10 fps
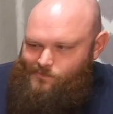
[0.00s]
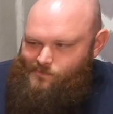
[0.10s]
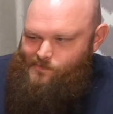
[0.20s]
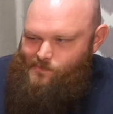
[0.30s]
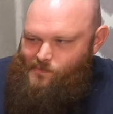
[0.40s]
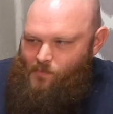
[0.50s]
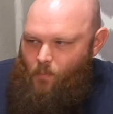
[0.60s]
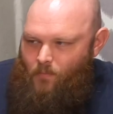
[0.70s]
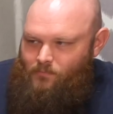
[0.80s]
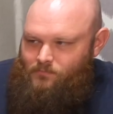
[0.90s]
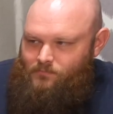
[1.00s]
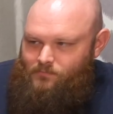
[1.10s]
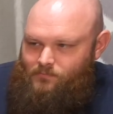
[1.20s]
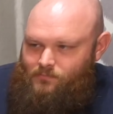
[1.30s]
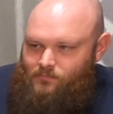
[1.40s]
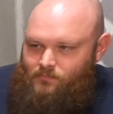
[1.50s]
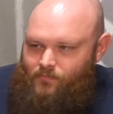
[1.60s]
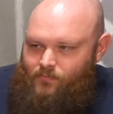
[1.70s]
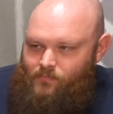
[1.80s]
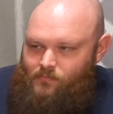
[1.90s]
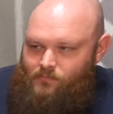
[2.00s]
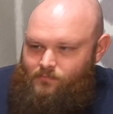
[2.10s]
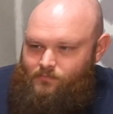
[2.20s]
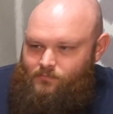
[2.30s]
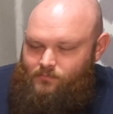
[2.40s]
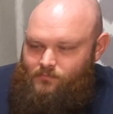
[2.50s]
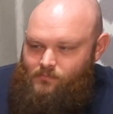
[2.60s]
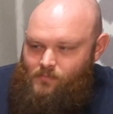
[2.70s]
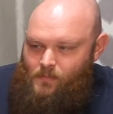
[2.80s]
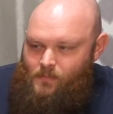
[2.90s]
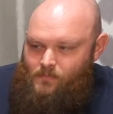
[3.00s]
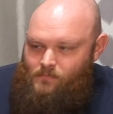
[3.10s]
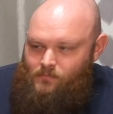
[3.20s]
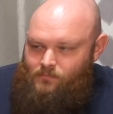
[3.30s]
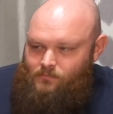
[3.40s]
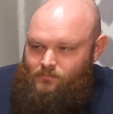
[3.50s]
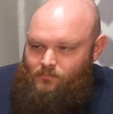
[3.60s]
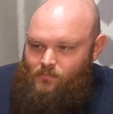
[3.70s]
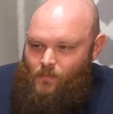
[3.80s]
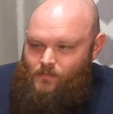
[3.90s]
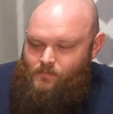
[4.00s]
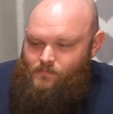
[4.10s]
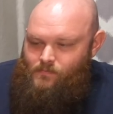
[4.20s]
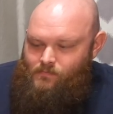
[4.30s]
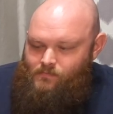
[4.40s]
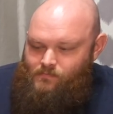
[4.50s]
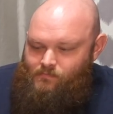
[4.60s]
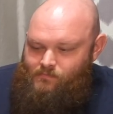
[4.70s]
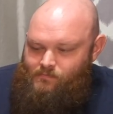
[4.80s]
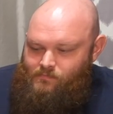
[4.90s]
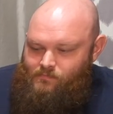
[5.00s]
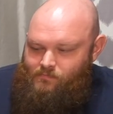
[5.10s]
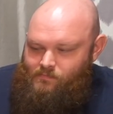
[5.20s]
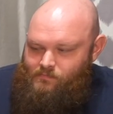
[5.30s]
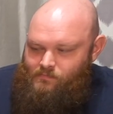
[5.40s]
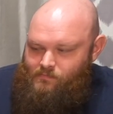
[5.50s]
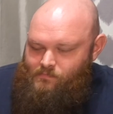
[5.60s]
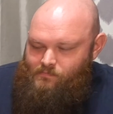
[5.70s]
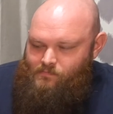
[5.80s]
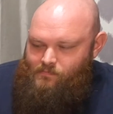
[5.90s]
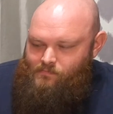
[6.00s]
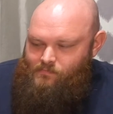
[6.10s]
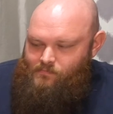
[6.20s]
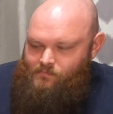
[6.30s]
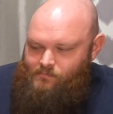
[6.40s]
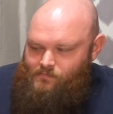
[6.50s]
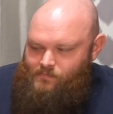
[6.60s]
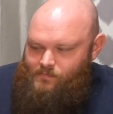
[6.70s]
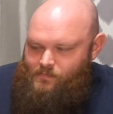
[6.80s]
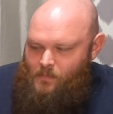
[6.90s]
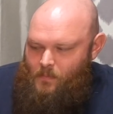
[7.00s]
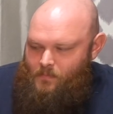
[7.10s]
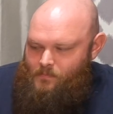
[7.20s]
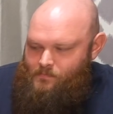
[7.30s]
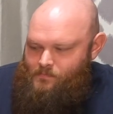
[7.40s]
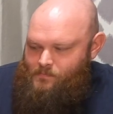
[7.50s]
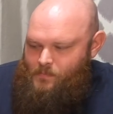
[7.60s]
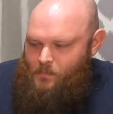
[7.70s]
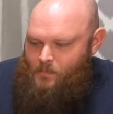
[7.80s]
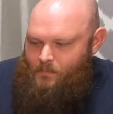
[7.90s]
(silent)